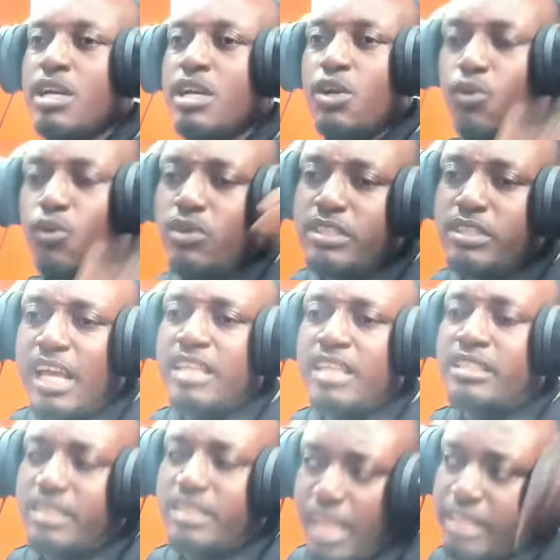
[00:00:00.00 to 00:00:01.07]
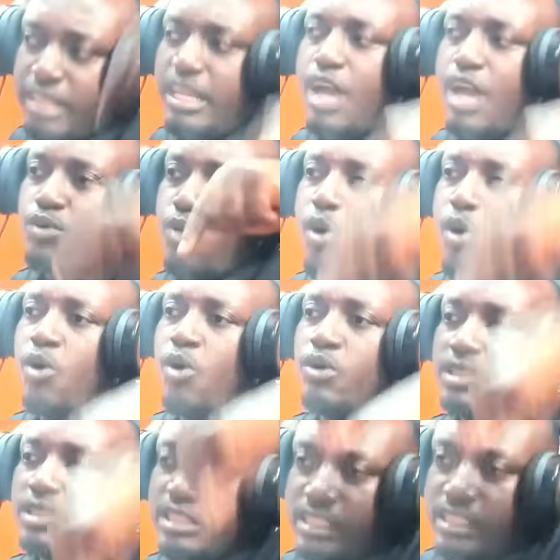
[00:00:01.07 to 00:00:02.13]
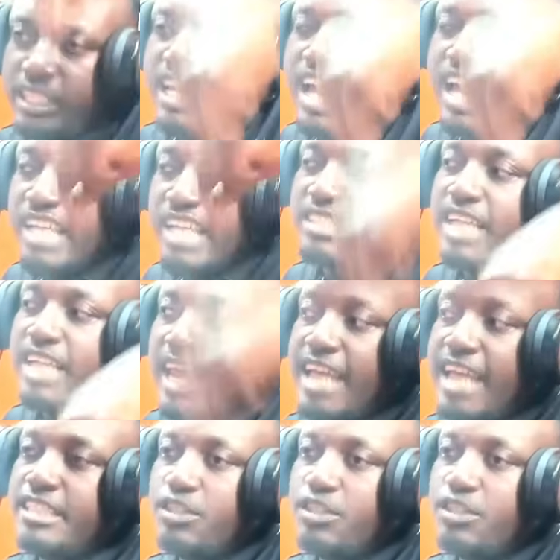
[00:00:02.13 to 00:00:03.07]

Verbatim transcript: unse set eko T S Galaxy